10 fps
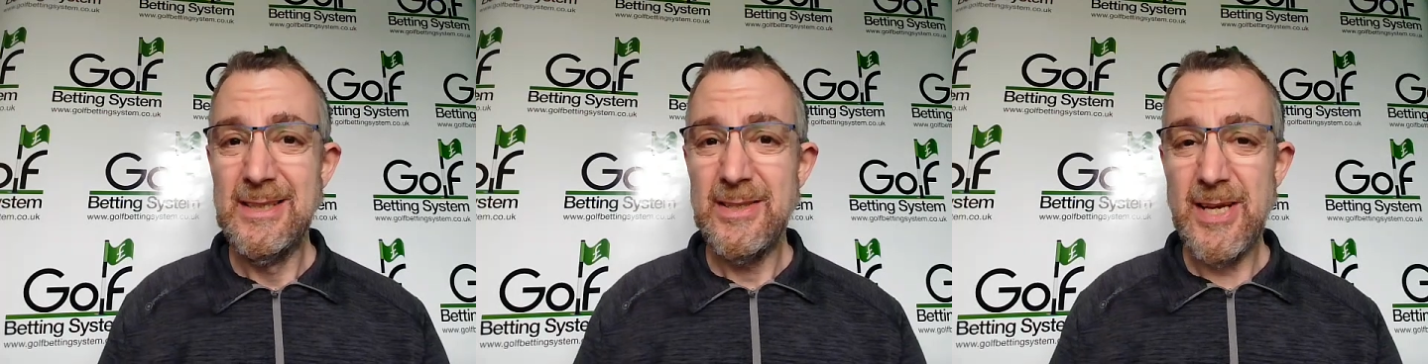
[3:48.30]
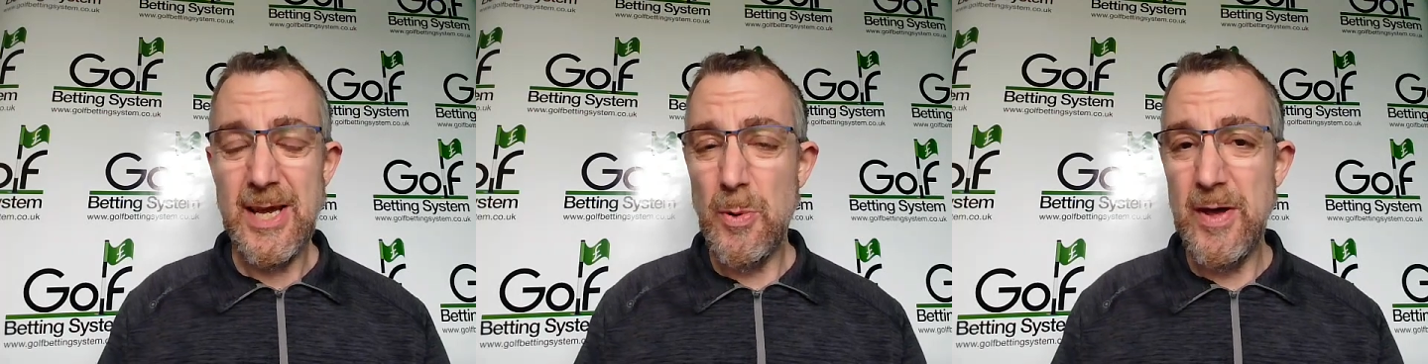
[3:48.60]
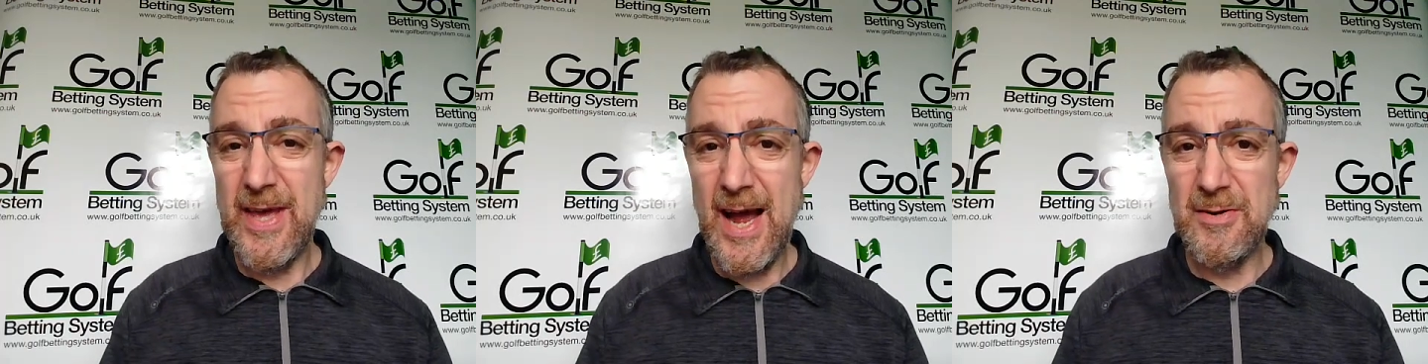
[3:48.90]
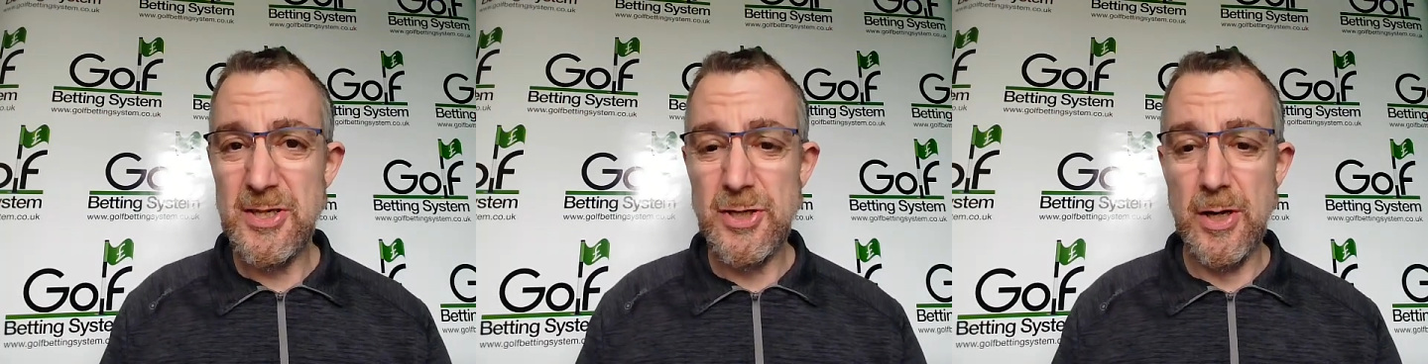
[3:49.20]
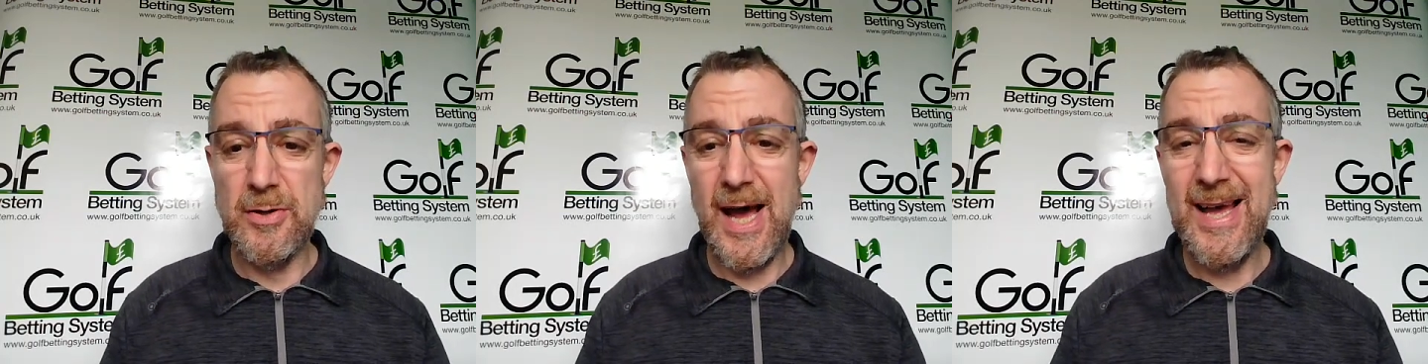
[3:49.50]
Take away the
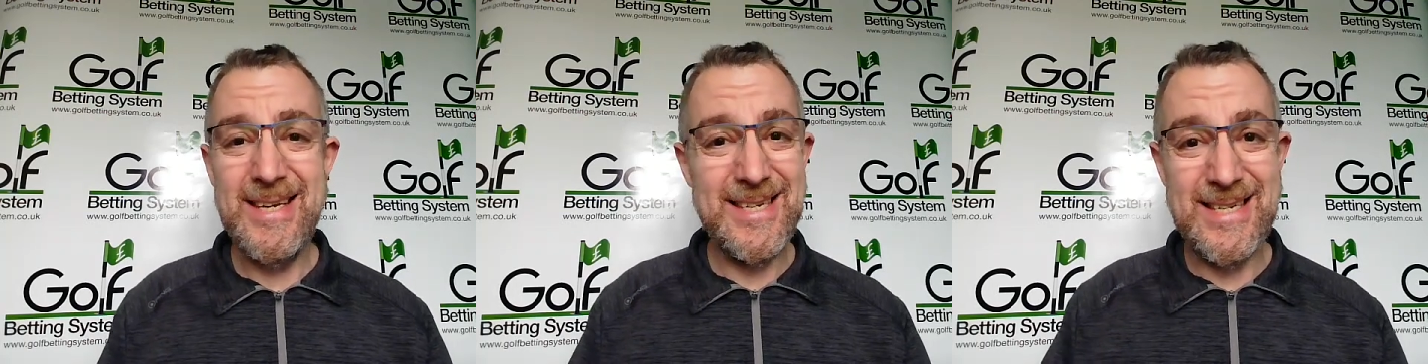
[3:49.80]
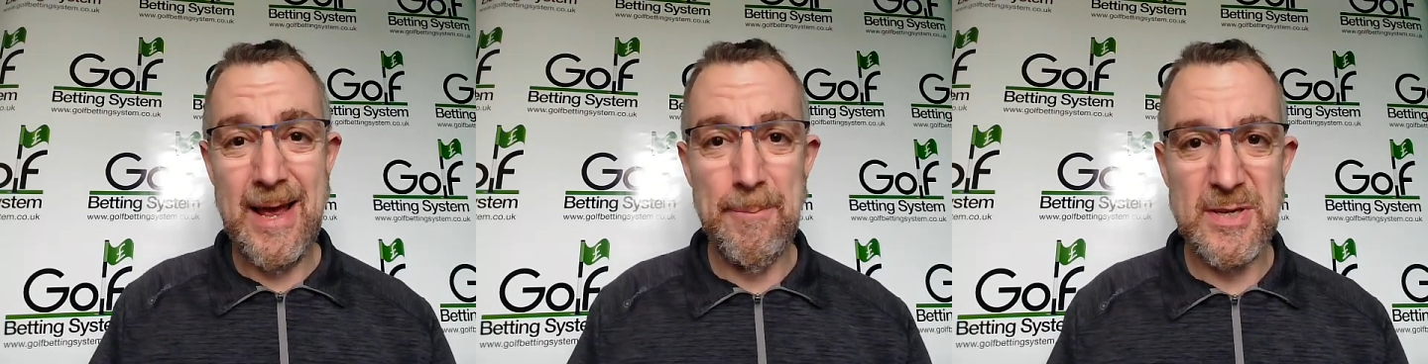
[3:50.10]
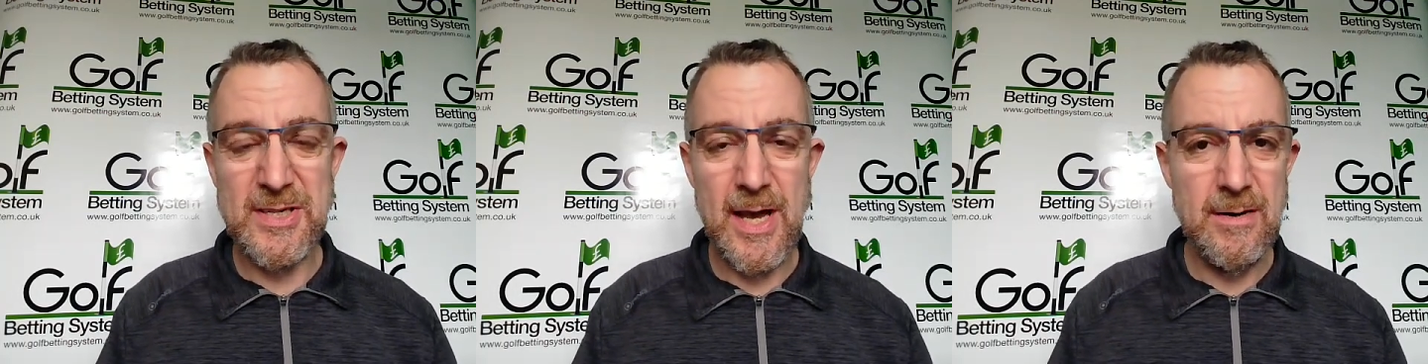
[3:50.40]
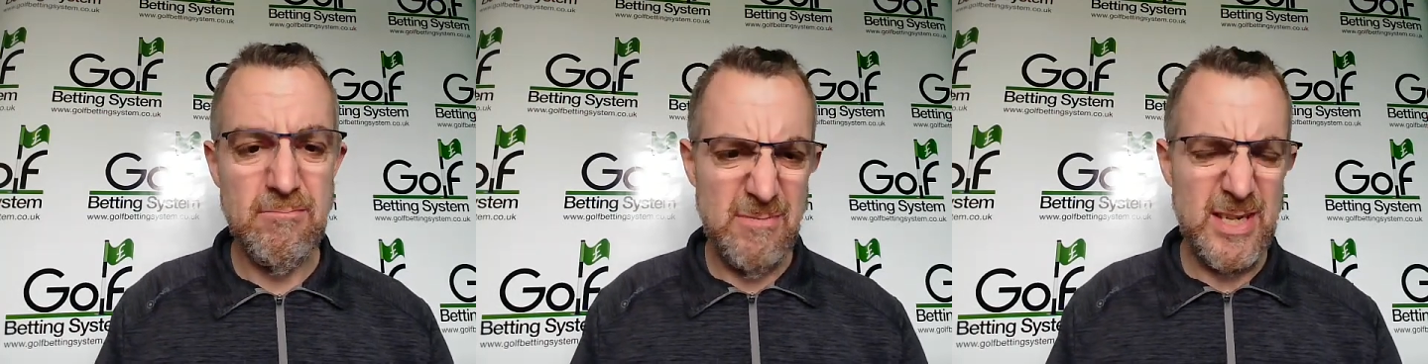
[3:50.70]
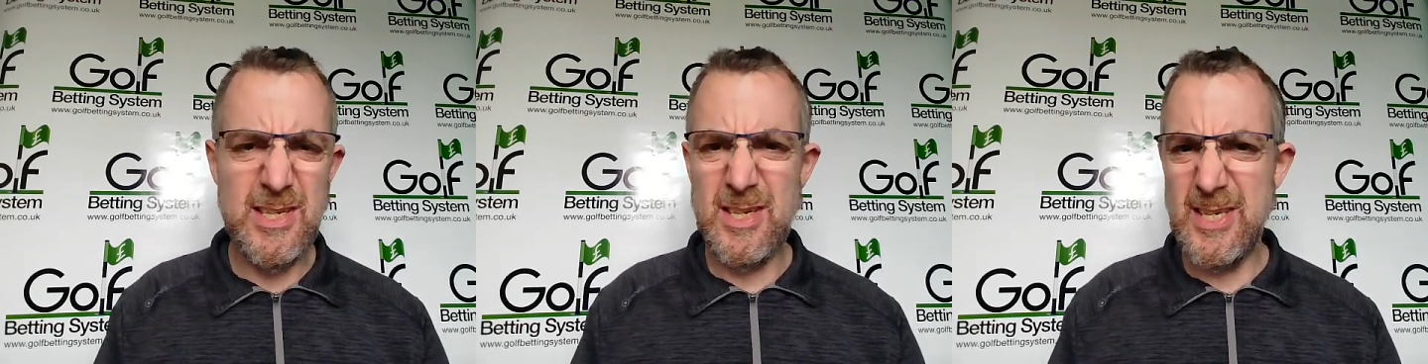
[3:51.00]
altitude, 8 to 10%.
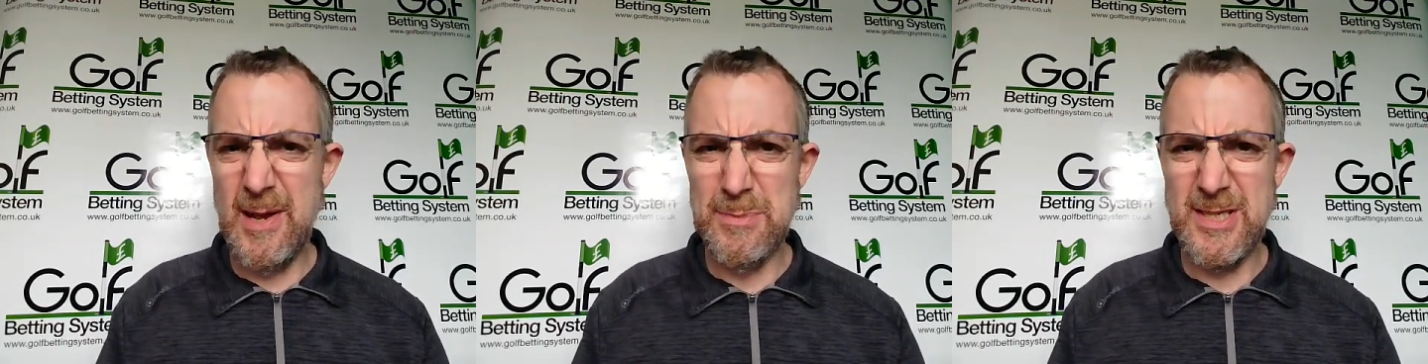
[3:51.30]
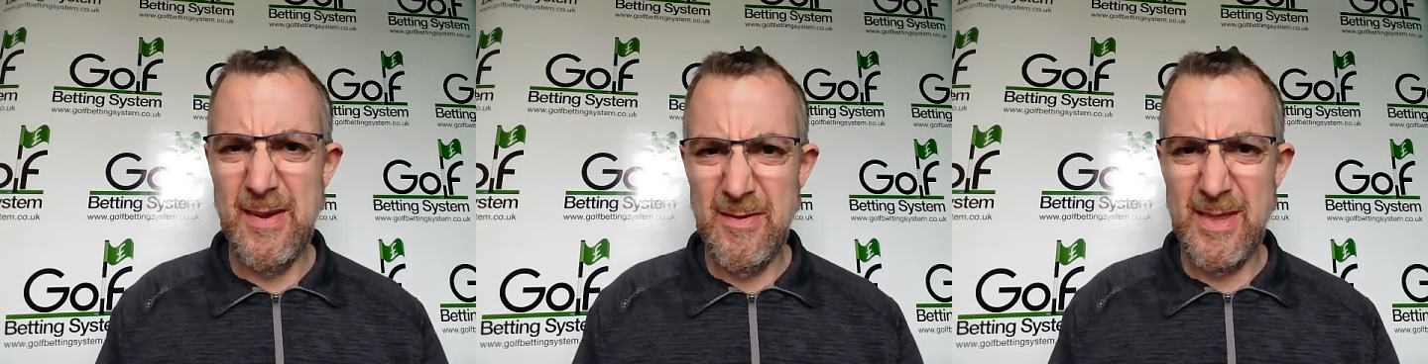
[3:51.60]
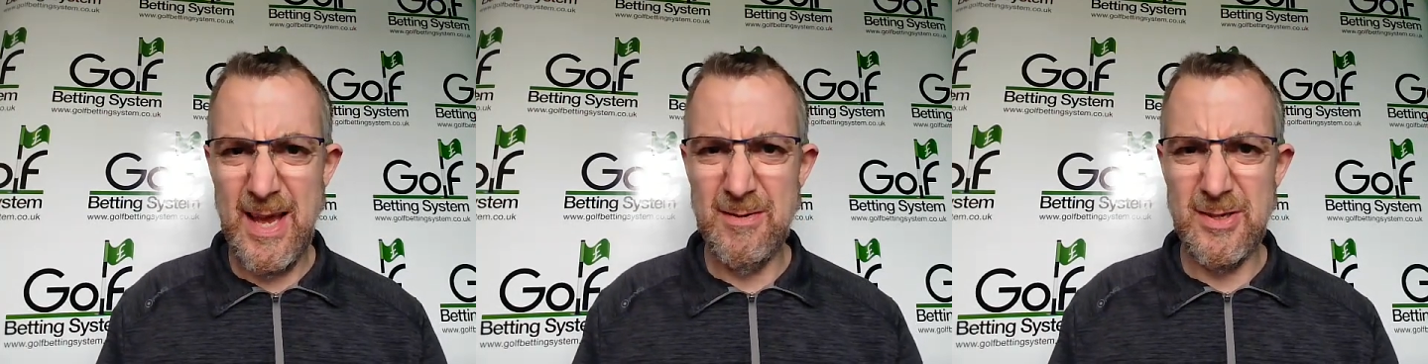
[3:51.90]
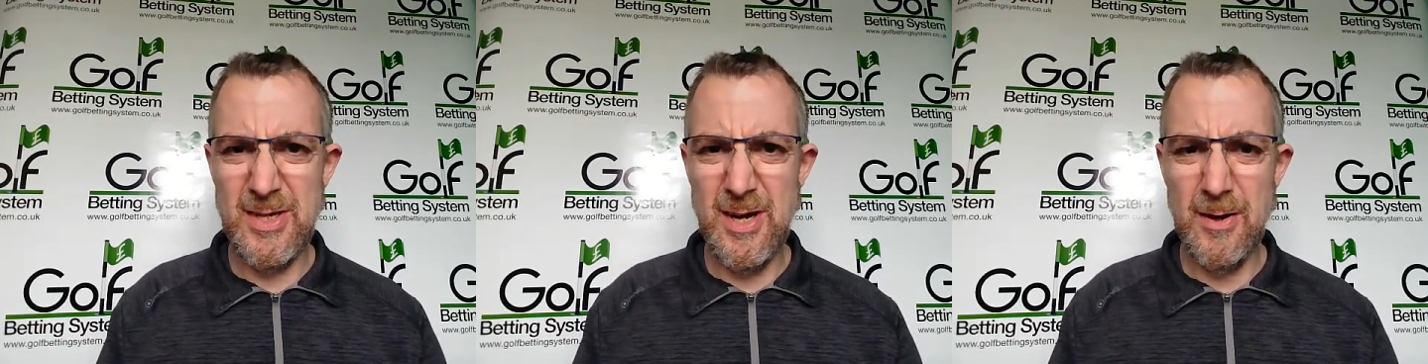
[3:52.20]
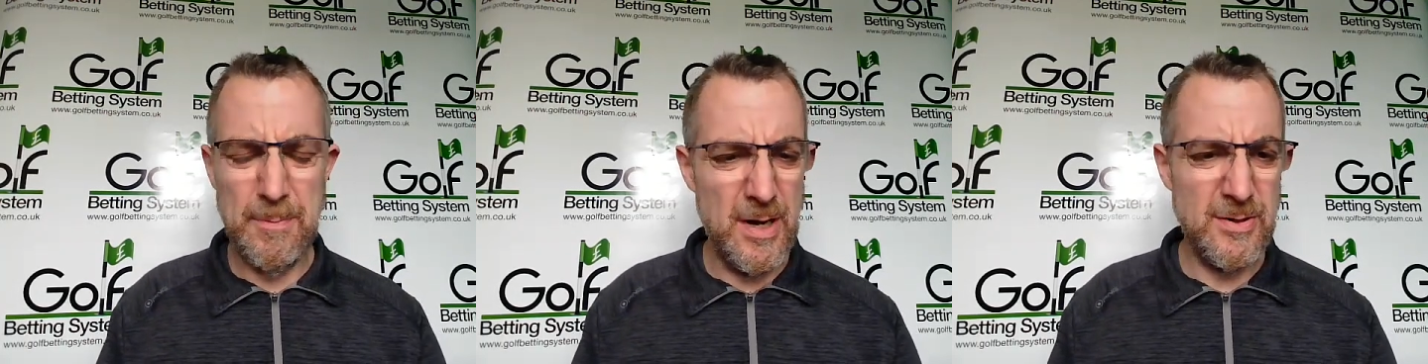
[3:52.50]
This is a sub
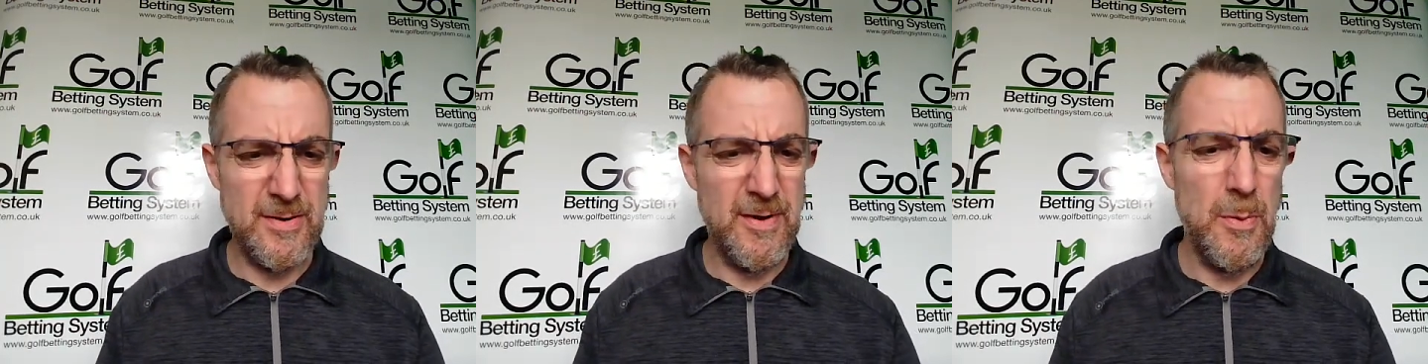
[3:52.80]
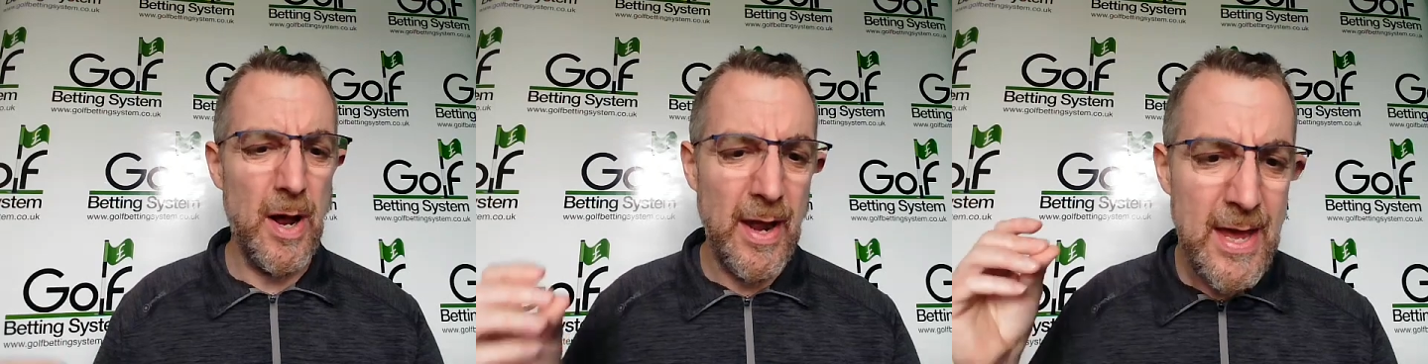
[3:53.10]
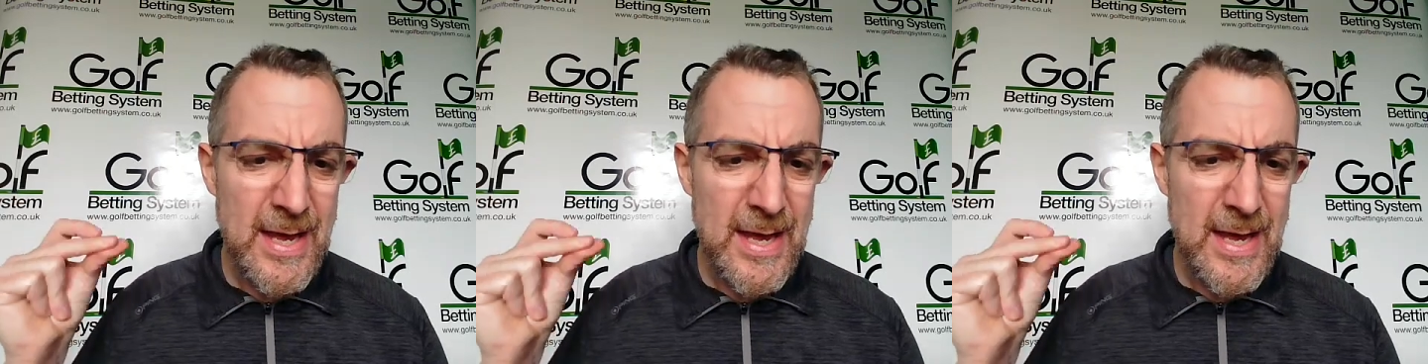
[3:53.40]
7,000-yard par 71.